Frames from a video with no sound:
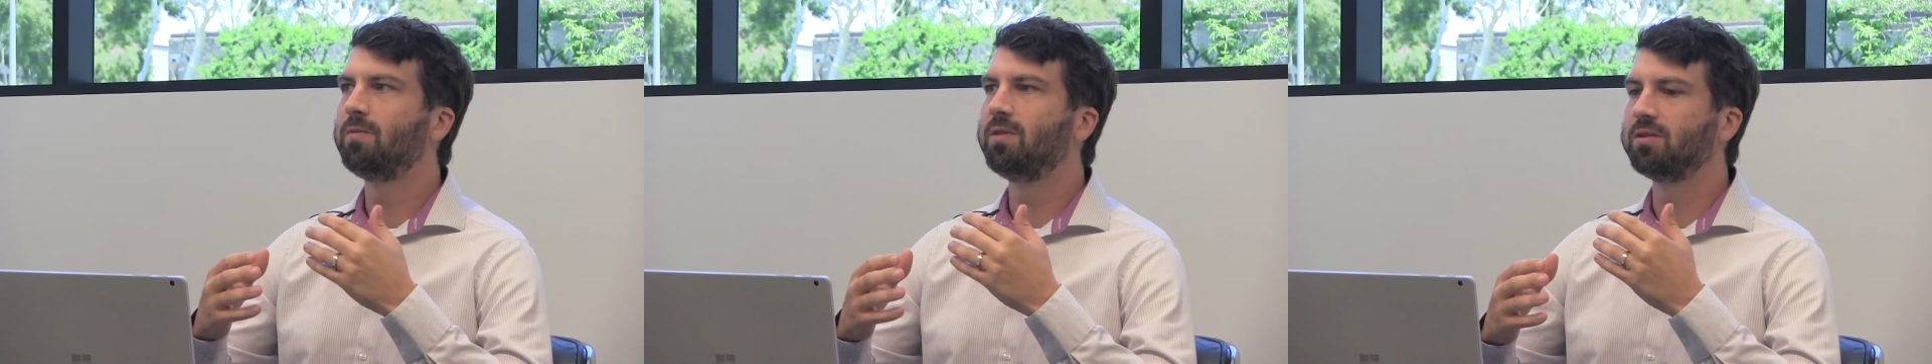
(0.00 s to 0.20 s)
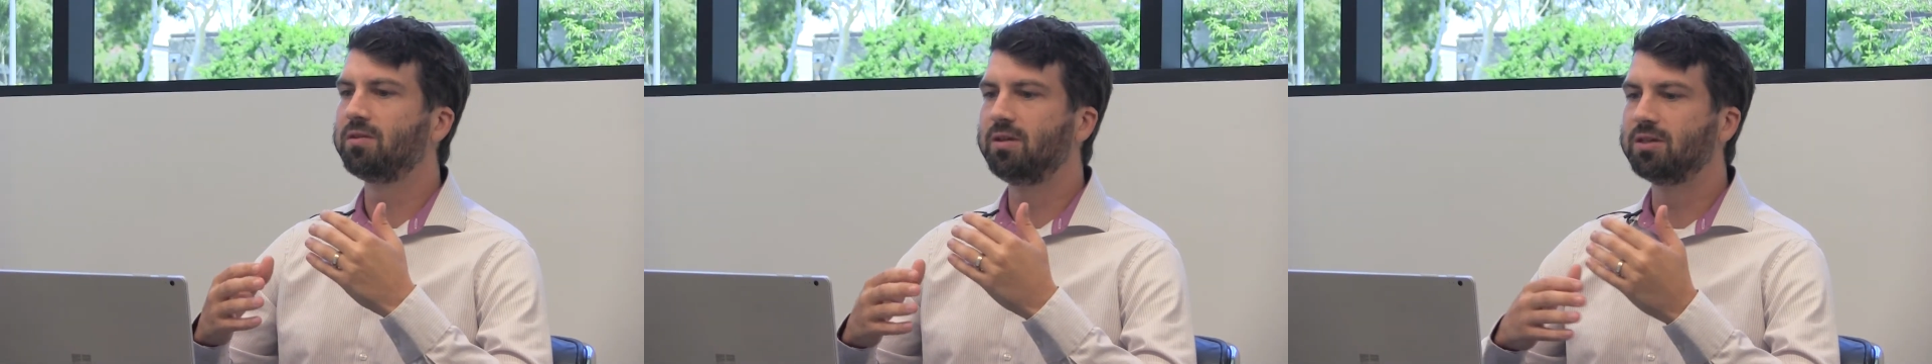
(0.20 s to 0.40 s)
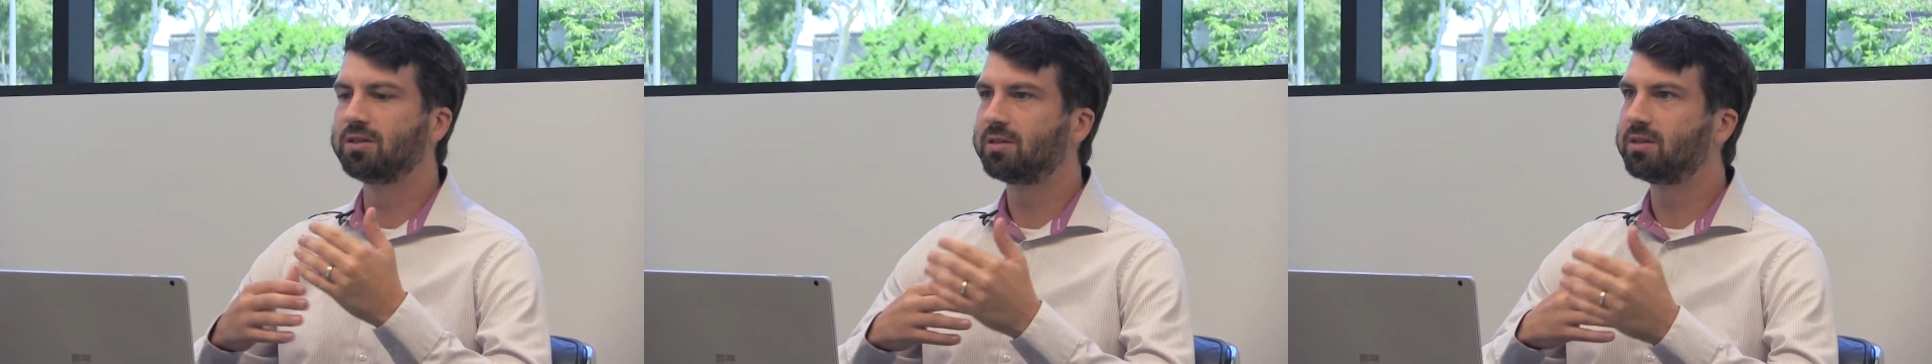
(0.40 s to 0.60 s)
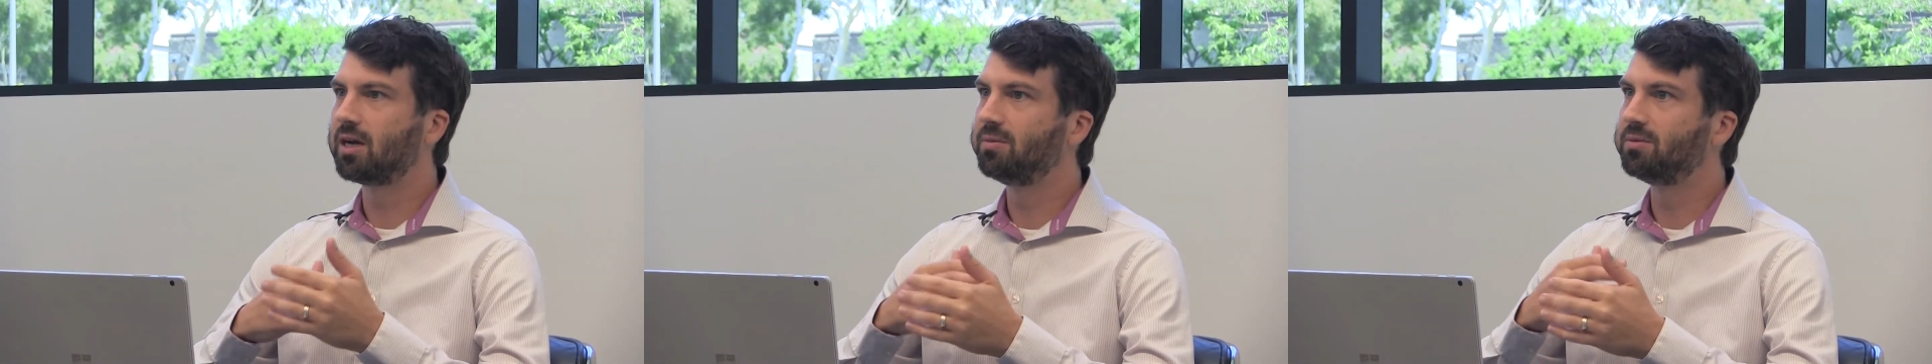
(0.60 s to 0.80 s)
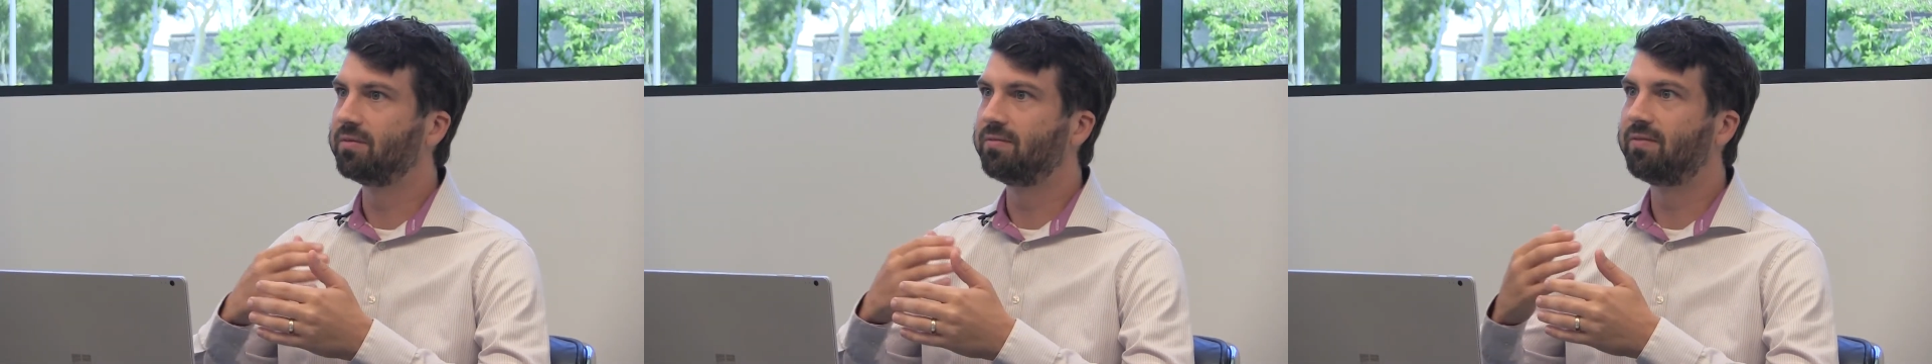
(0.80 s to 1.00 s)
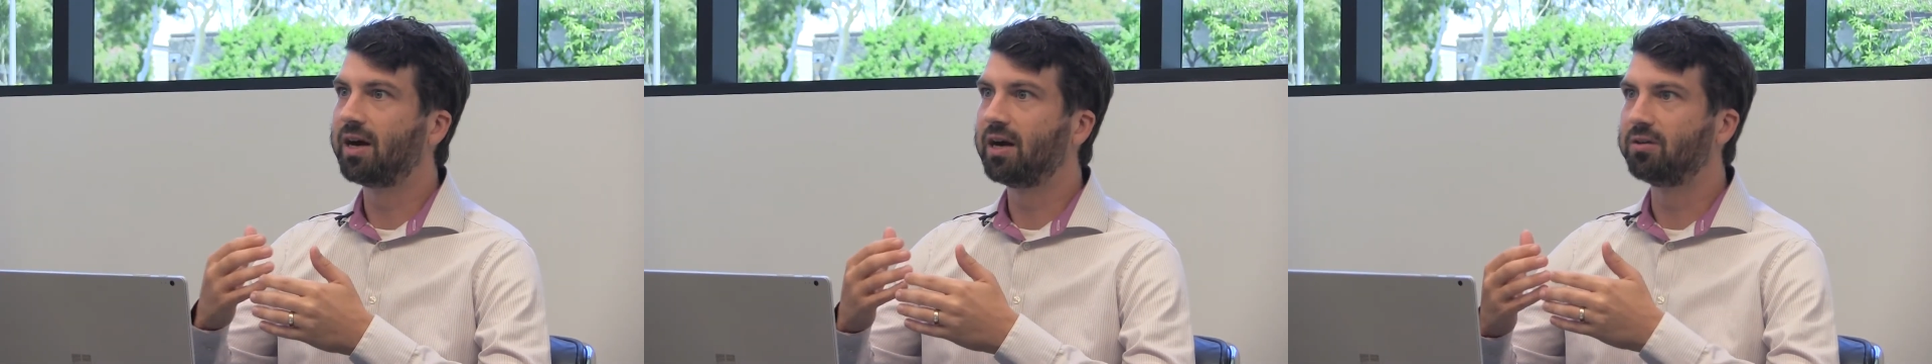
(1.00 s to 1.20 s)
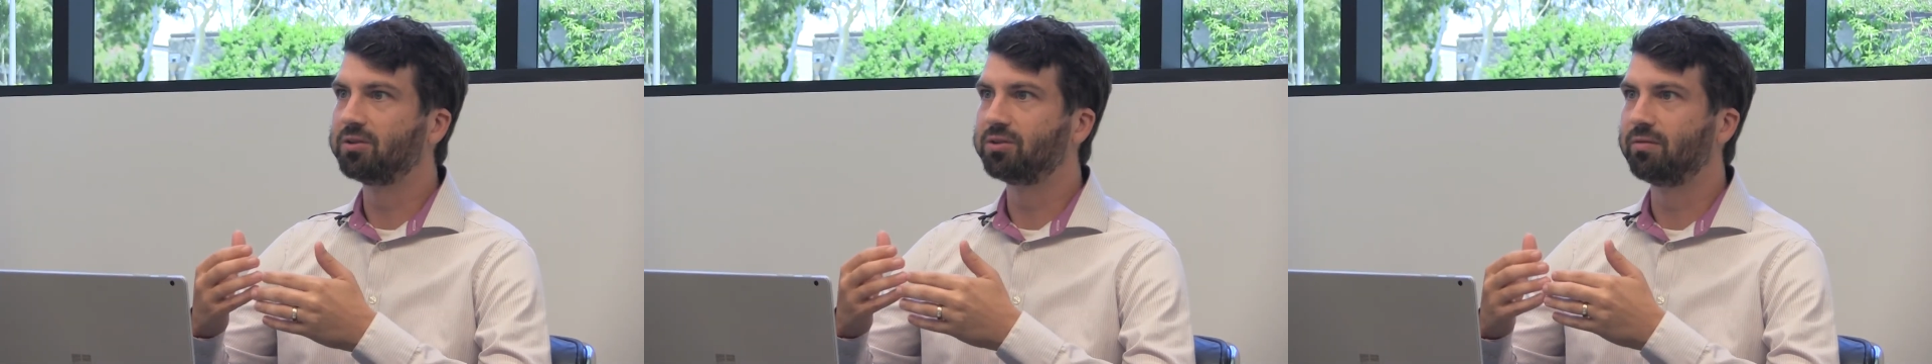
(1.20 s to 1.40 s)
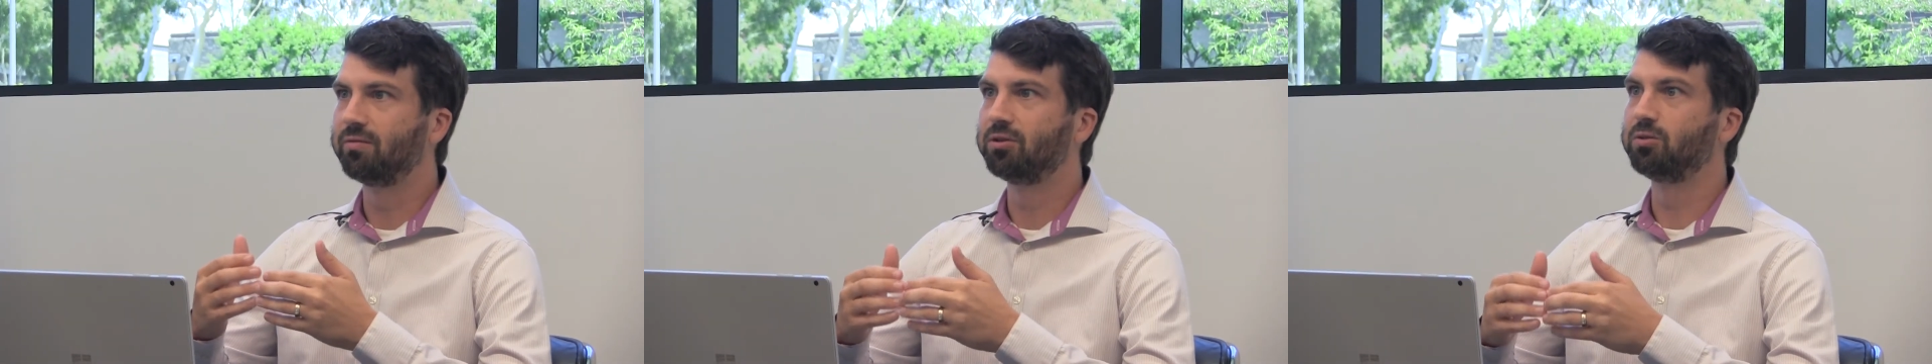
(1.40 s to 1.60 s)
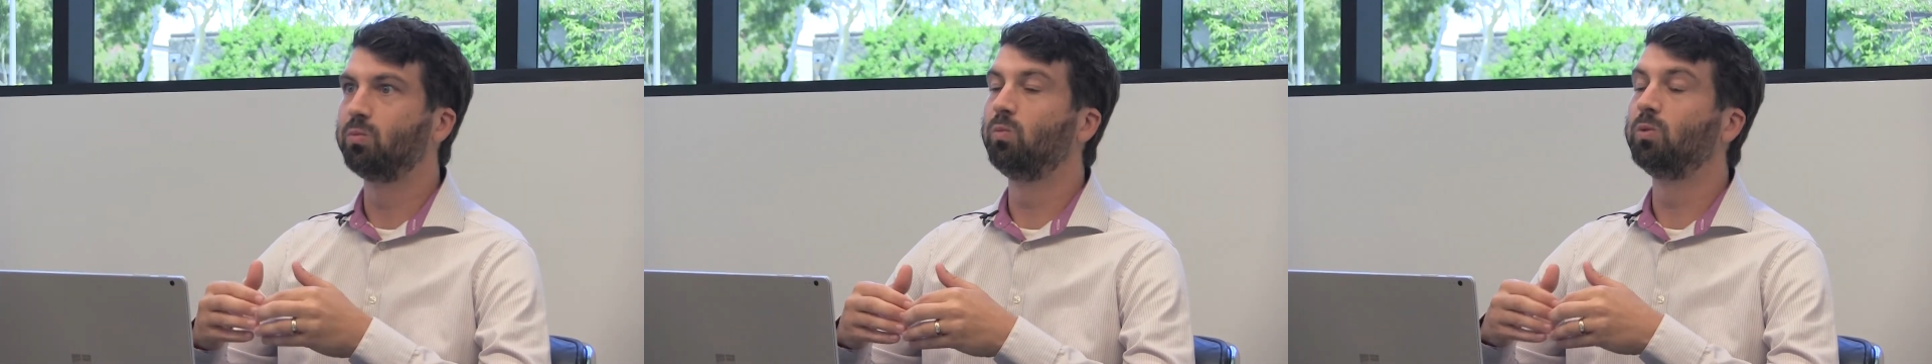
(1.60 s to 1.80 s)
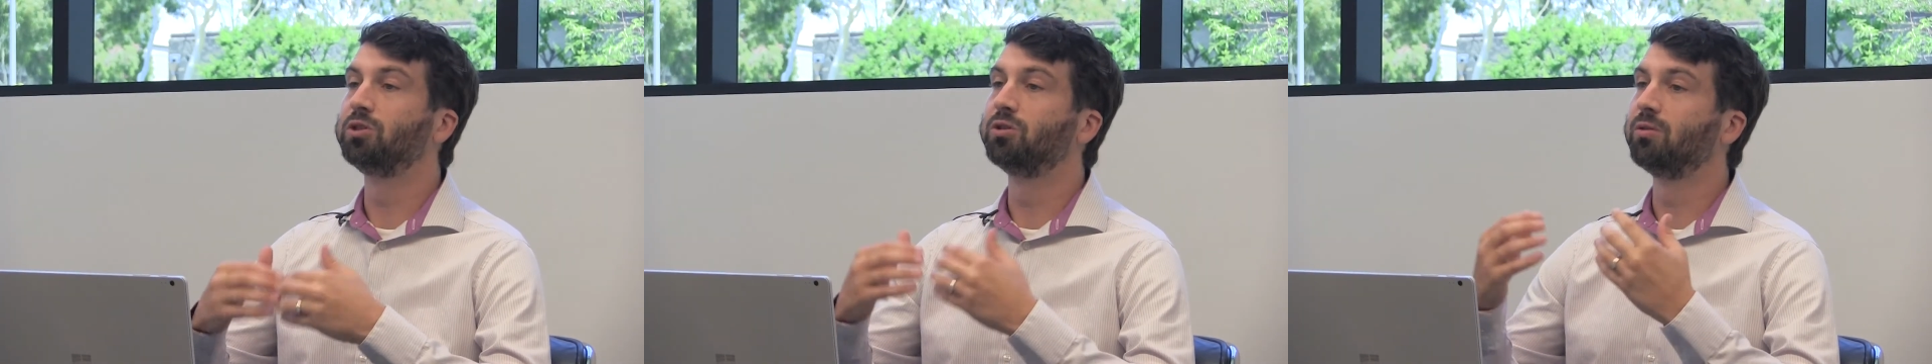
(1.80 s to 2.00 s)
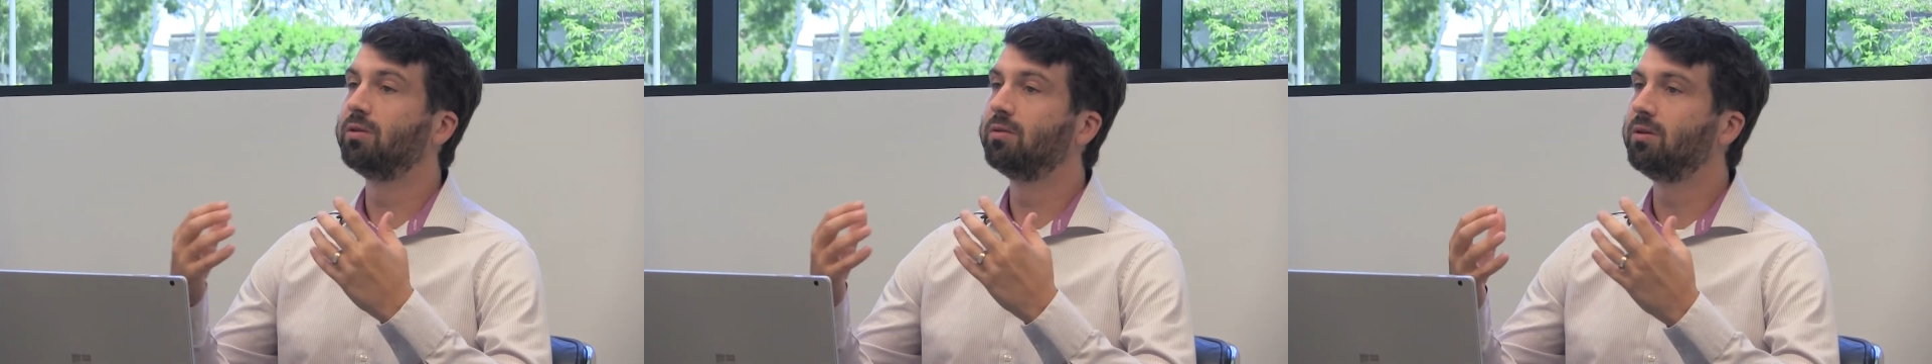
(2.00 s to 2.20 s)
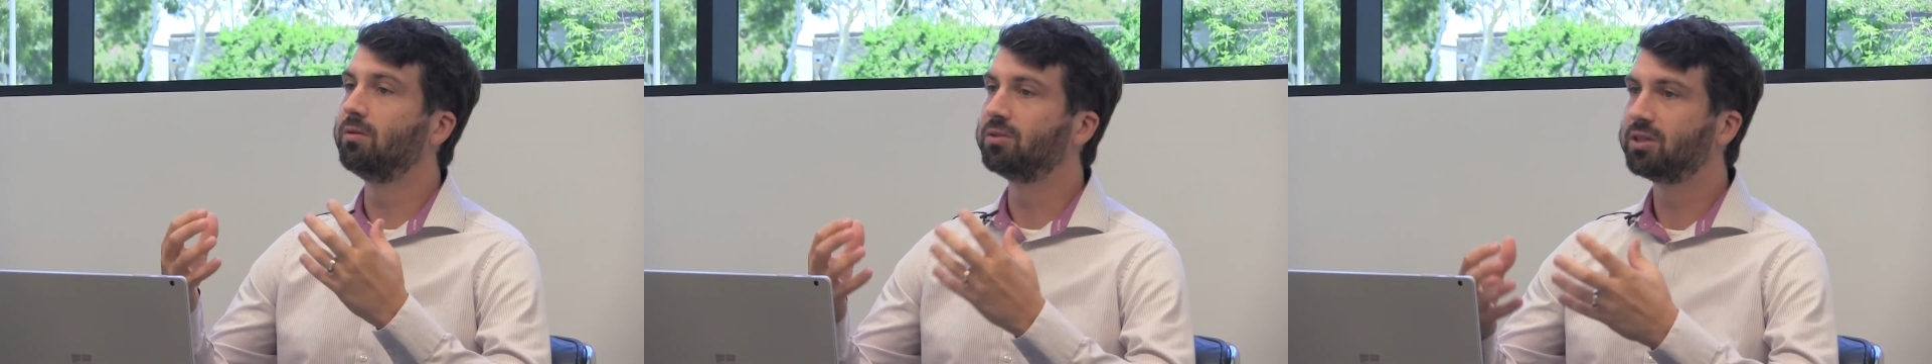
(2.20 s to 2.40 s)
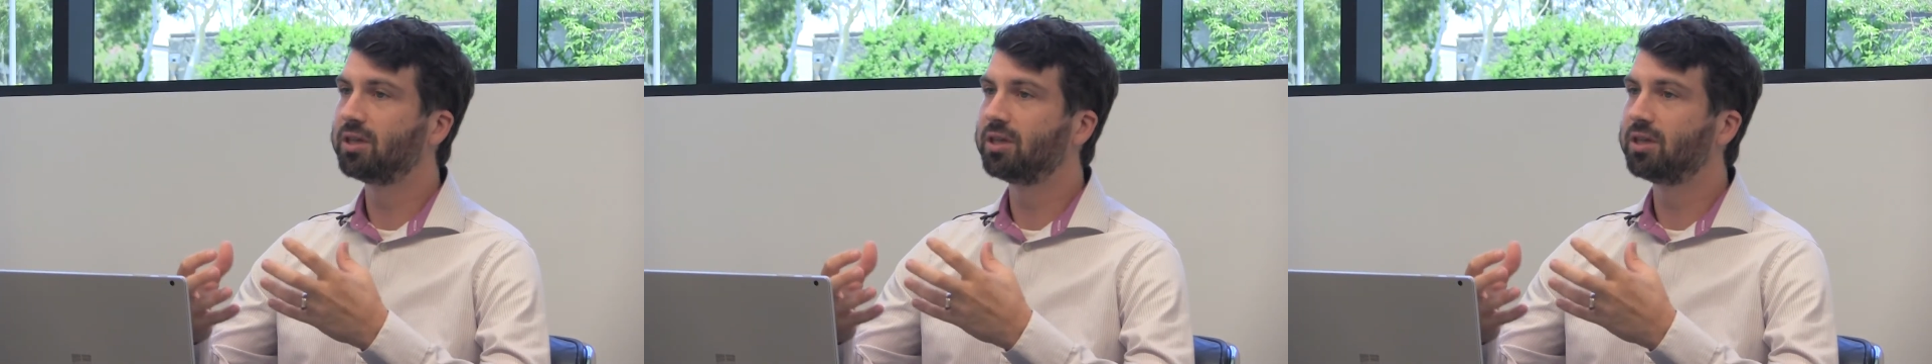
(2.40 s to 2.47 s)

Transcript: th these types of file servers, which are you know